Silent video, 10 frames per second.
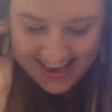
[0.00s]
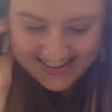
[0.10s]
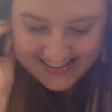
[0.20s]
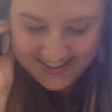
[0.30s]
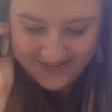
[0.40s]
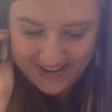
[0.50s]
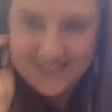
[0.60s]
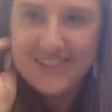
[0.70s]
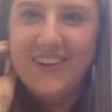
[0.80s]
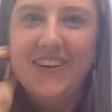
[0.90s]
into the
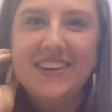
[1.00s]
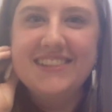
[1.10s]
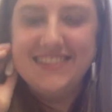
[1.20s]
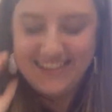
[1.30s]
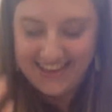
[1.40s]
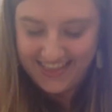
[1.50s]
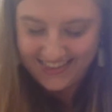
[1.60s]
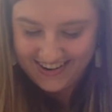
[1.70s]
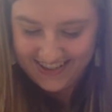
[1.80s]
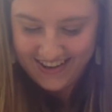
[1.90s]
bone to hold it
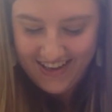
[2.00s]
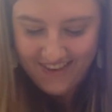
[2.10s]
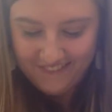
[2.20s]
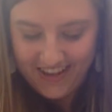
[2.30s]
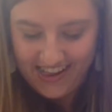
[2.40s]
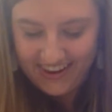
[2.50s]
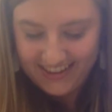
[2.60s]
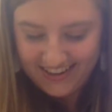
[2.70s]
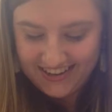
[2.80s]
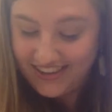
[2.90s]
together
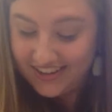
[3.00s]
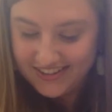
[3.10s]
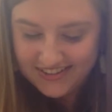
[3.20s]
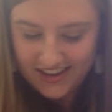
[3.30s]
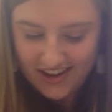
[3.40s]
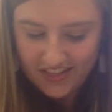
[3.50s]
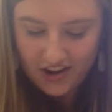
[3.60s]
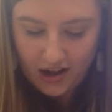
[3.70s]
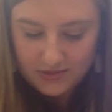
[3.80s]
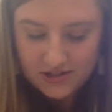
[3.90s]
while it heals.
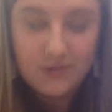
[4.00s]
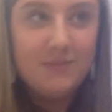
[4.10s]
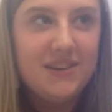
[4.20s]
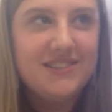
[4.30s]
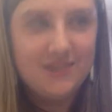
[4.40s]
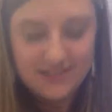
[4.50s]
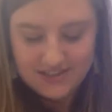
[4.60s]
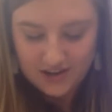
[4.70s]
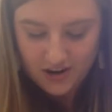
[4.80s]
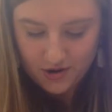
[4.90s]
Another option would be to
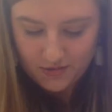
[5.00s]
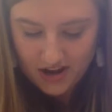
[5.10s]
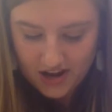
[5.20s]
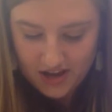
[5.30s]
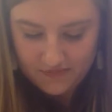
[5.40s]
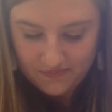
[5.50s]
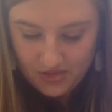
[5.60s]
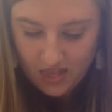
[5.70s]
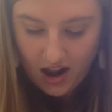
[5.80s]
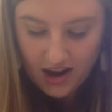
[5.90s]
insert a rod
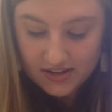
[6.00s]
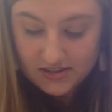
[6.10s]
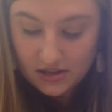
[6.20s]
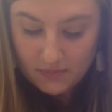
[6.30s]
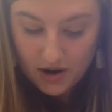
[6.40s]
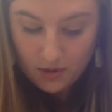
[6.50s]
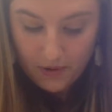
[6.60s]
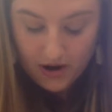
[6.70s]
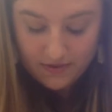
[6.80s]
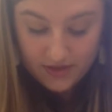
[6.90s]
into the marrow
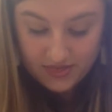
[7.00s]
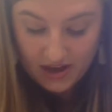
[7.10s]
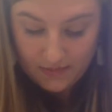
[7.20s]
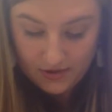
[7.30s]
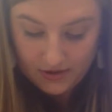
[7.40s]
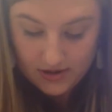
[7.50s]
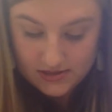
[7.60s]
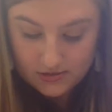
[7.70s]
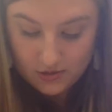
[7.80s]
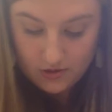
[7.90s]
part of the thigh bone. A
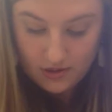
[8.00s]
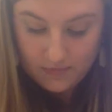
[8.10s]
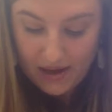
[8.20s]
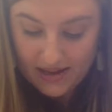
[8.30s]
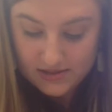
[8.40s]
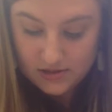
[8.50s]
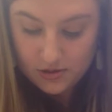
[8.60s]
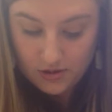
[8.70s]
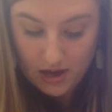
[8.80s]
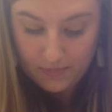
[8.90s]
screw then passes
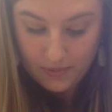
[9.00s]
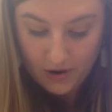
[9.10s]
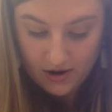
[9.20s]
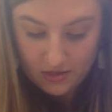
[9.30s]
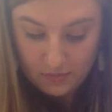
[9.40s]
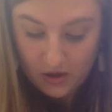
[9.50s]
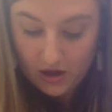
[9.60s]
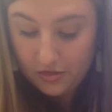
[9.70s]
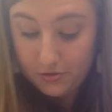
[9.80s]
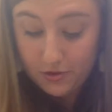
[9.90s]
through the upper part of the
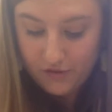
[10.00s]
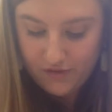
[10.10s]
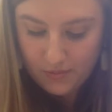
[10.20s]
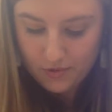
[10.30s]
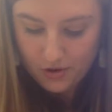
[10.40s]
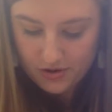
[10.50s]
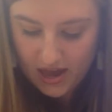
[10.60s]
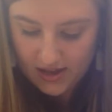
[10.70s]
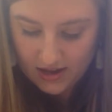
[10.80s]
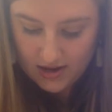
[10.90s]
ball, through the femoral
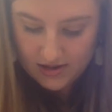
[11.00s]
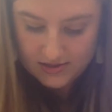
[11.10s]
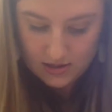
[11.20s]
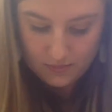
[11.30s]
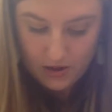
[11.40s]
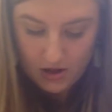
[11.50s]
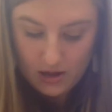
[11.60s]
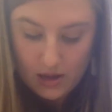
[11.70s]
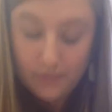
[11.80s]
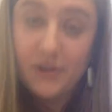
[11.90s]
neck, and into the
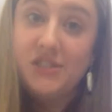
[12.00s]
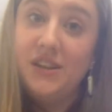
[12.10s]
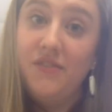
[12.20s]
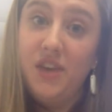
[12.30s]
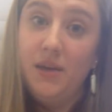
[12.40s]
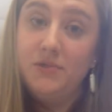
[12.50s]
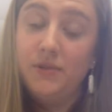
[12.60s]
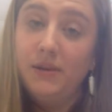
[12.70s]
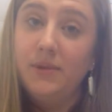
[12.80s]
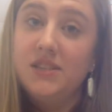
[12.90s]
ball portion of the hip
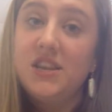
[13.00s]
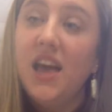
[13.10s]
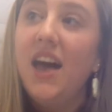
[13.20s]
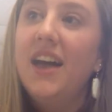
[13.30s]
joint, which,